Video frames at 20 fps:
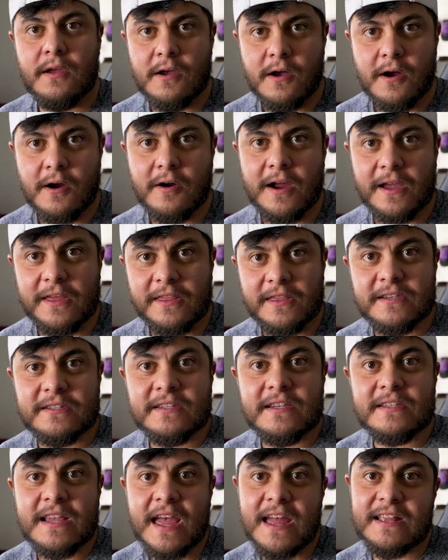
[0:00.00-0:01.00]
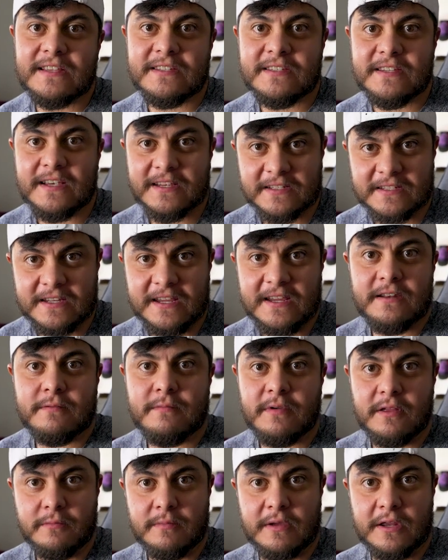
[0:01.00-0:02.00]
All right, this is at 16
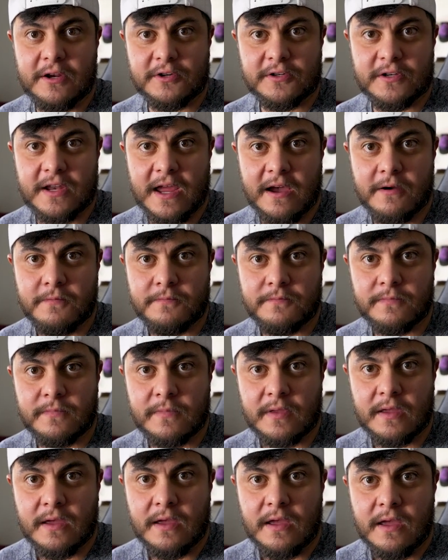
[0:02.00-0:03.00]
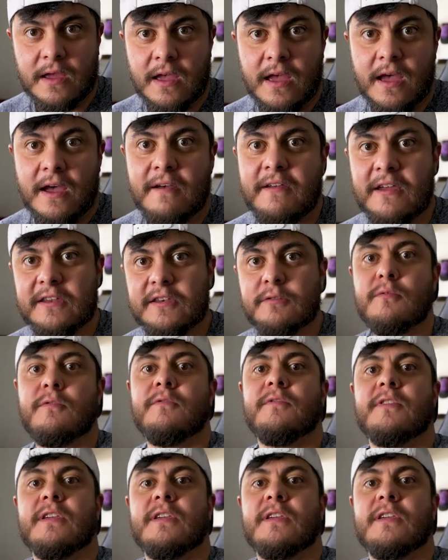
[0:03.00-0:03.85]
millimeters now. I had to move